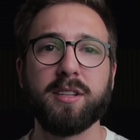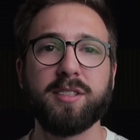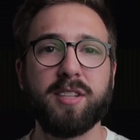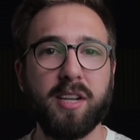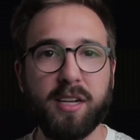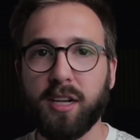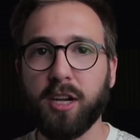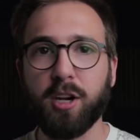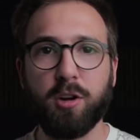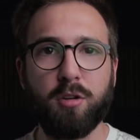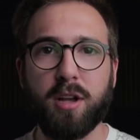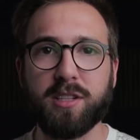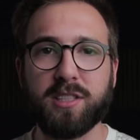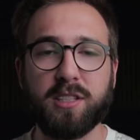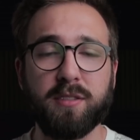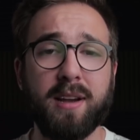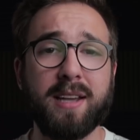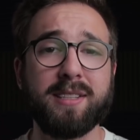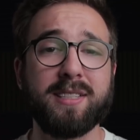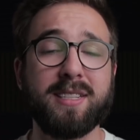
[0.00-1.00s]
syncing across
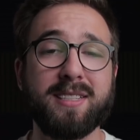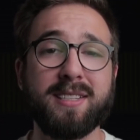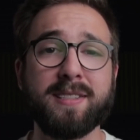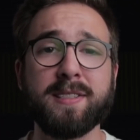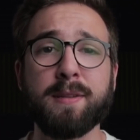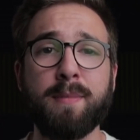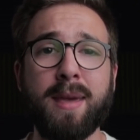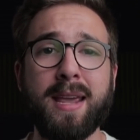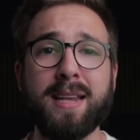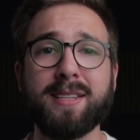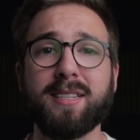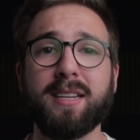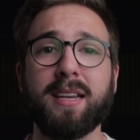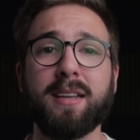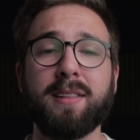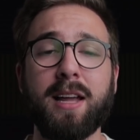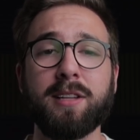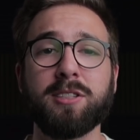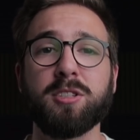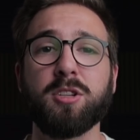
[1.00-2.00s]
devices is amazing,
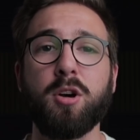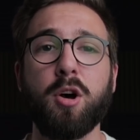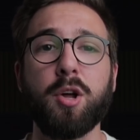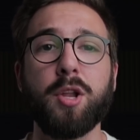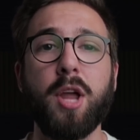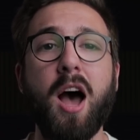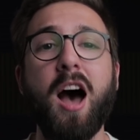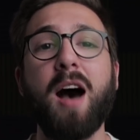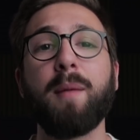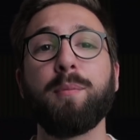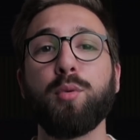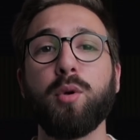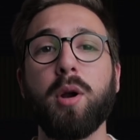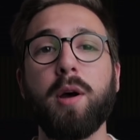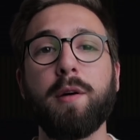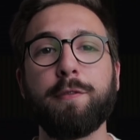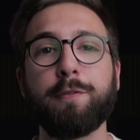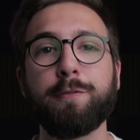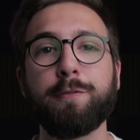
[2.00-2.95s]
and that's called Opera